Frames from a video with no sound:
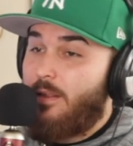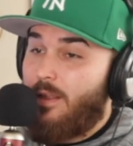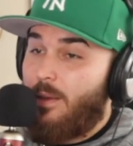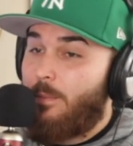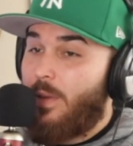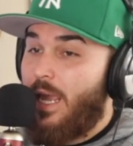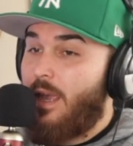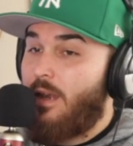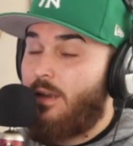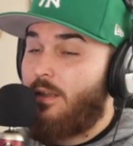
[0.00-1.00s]
they
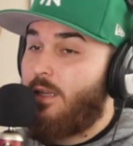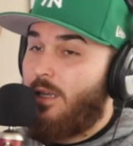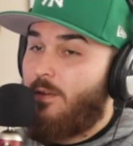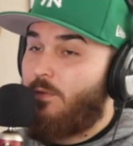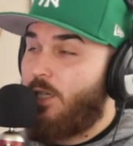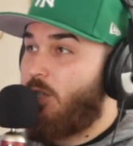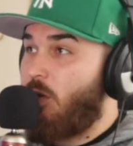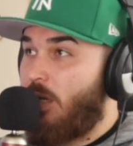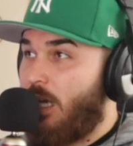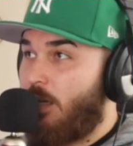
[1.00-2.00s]
banned
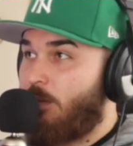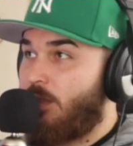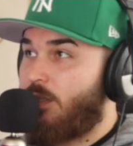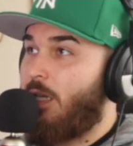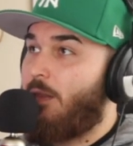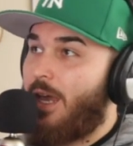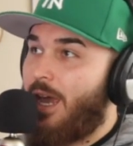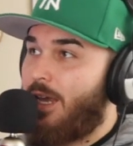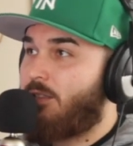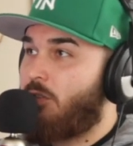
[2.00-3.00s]
video games that
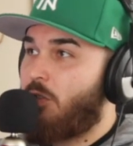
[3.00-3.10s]
has to do